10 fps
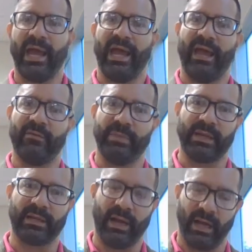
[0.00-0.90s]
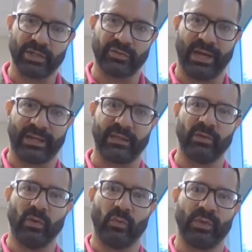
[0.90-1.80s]
have been contracted
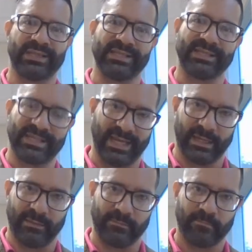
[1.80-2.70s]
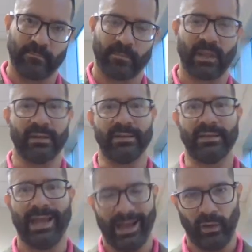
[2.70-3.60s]
with the state.
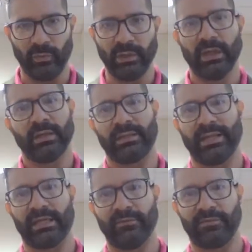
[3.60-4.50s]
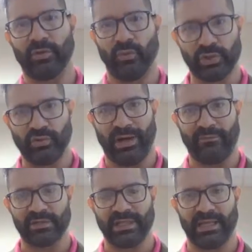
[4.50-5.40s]
Now they give you a
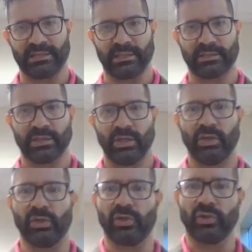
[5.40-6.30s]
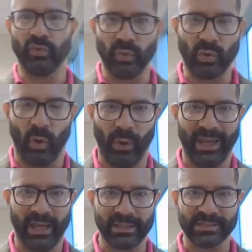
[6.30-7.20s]
driver's license, you will go
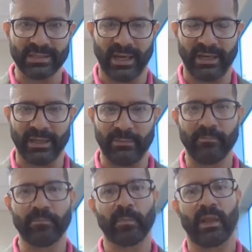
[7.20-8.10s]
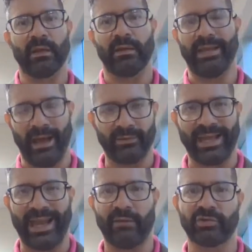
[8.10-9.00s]
ahead and sign it. Now they
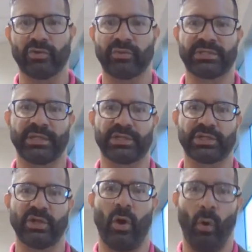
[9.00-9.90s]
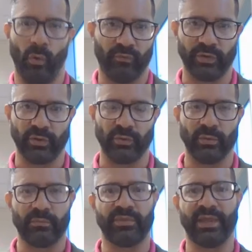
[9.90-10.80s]
have jurisdiction over you.
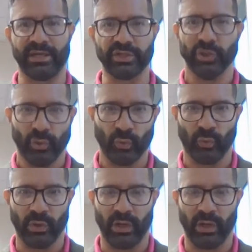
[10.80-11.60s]
They do.